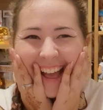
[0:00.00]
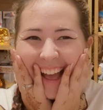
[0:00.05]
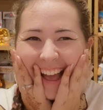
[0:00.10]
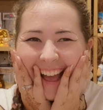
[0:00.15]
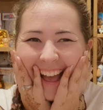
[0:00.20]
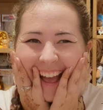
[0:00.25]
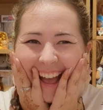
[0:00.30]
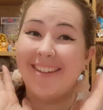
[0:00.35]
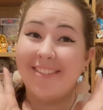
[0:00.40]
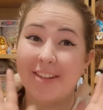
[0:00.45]

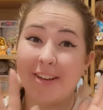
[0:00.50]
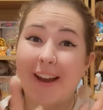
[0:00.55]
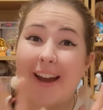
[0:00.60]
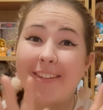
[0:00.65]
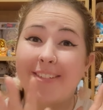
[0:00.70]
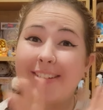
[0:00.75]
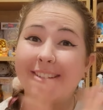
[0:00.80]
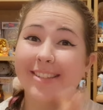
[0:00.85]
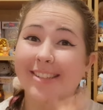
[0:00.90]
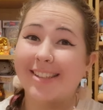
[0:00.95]
Ah! If you
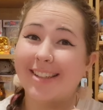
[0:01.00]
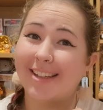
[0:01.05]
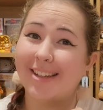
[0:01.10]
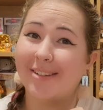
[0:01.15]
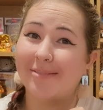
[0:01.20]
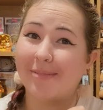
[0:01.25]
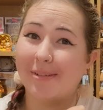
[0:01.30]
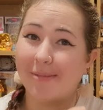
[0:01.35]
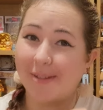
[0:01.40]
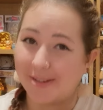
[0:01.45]
haven't
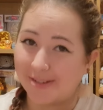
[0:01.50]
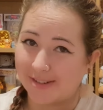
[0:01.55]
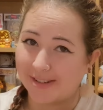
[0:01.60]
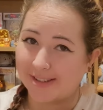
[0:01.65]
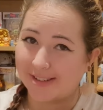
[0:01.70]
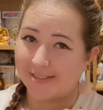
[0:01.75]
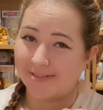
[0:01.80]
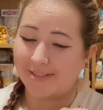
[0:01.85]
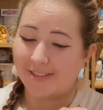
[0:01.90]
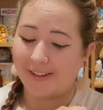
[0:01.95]
seen my most
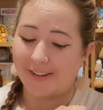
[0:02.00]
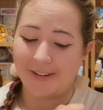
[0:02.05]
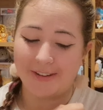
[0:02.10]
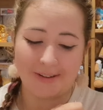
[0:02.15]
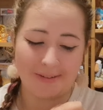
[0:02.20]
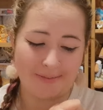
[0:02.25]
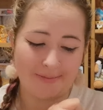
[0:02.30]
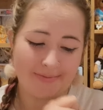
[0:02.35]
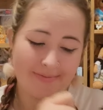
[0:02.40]
recent vlog,